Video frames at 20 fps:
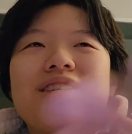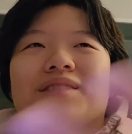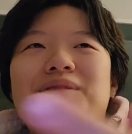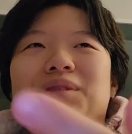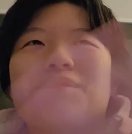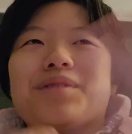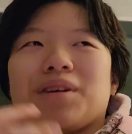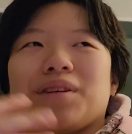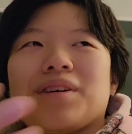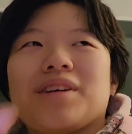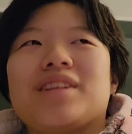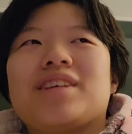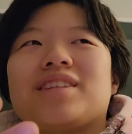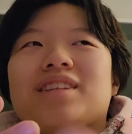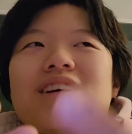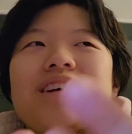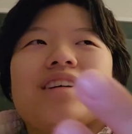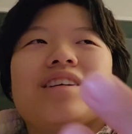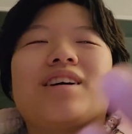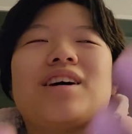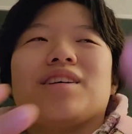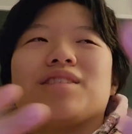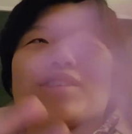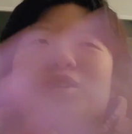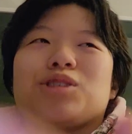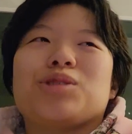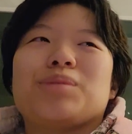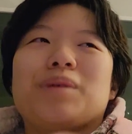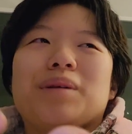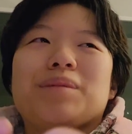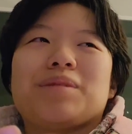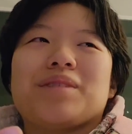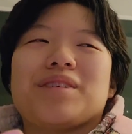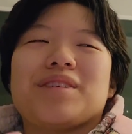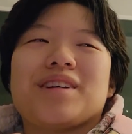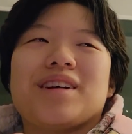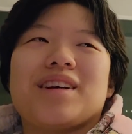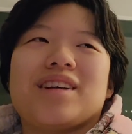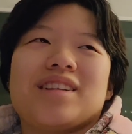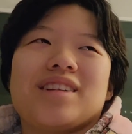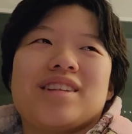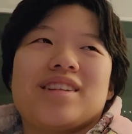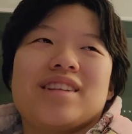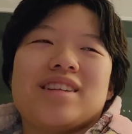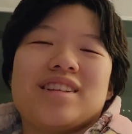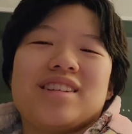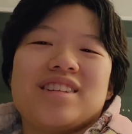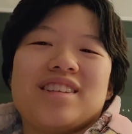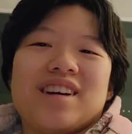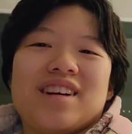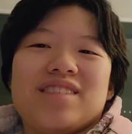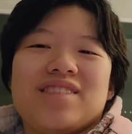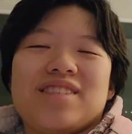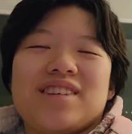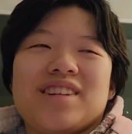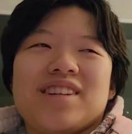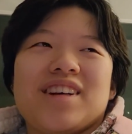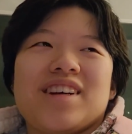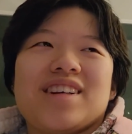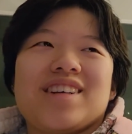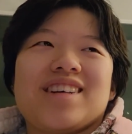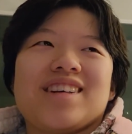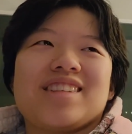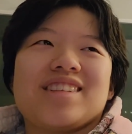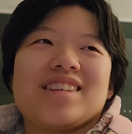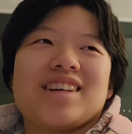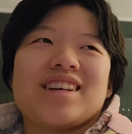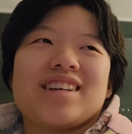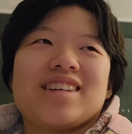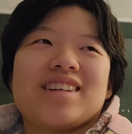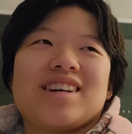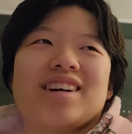without anything on tissue paper, and I feel like it's like,